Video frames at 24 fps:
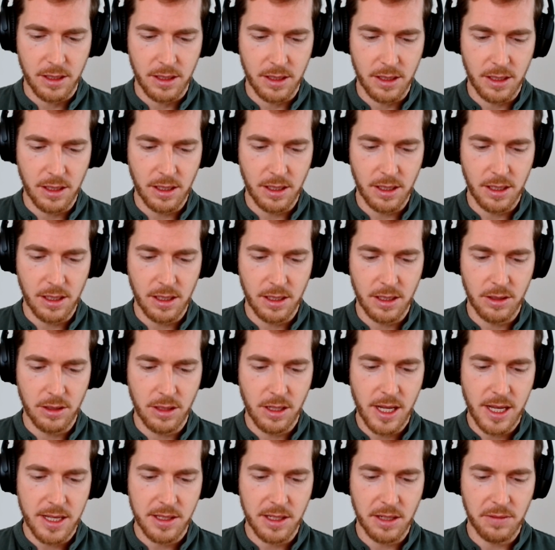In
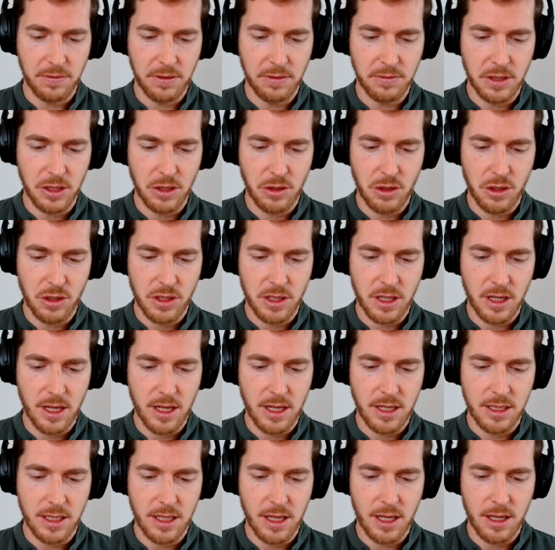less than 50 years, an
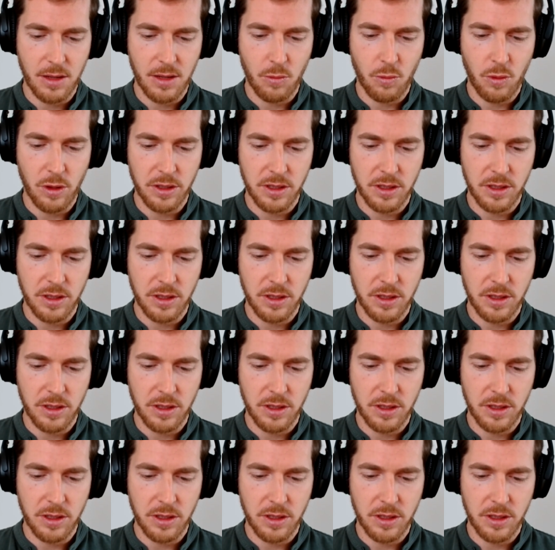idea once